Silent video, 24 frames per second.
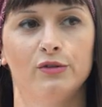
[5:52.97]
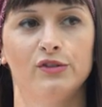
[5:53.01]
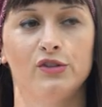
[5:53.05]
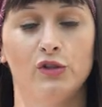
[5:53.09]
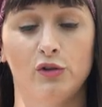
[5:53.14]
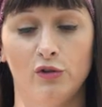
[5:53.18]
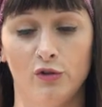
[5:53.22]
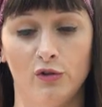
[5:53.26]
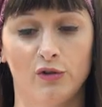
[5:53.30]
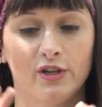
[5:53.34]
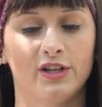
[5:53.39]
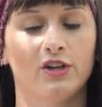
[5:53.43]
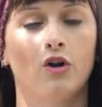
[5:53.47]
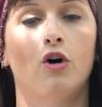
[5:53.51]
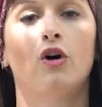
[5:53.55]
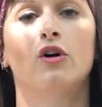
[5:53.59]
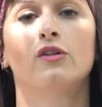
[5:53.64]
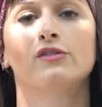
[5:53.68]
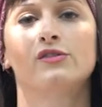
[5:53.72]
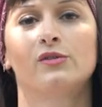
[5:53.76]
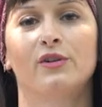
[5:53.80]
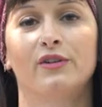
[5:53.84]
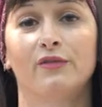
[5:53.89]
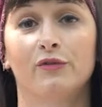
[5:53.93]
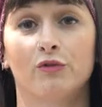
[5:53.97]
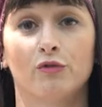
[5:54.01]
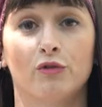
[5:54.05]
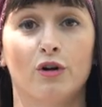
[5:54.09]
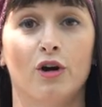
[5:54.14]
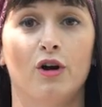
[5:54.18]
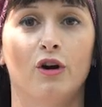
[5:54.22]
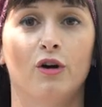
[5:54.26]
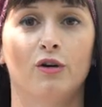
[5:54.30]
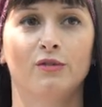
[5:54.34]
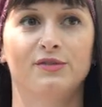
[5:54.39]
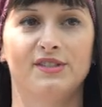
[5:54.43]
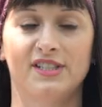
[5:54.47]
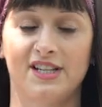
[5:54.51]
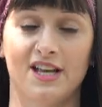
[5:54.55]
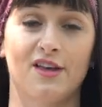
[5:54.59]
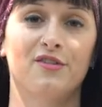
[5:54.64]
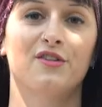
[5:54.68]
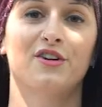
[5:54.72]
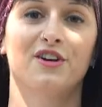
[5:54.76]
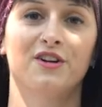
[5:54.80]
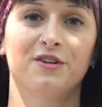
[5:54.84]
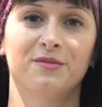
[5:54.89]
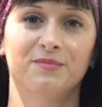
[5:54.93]
so you can all sort of grow
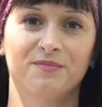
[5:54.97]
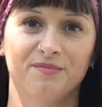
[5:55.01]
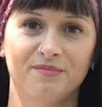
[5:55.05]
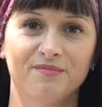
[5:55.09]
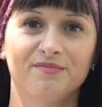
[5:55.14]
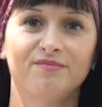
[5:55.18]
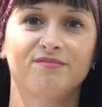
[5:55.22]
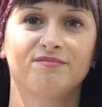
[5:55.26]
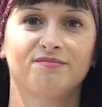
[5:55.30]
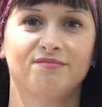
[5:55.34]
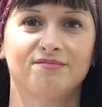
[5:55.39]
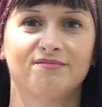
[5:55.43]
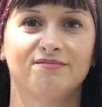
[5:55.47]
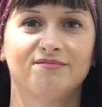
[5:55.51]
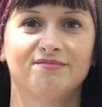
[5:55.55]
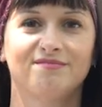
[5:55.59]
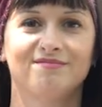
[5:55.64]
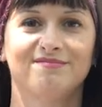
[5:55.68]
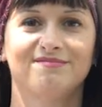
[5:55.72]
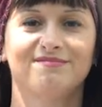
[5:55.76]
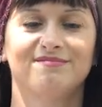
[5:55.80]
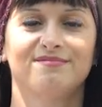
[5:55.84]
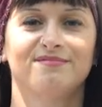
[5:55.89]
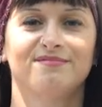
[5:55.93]
together. Absolutely.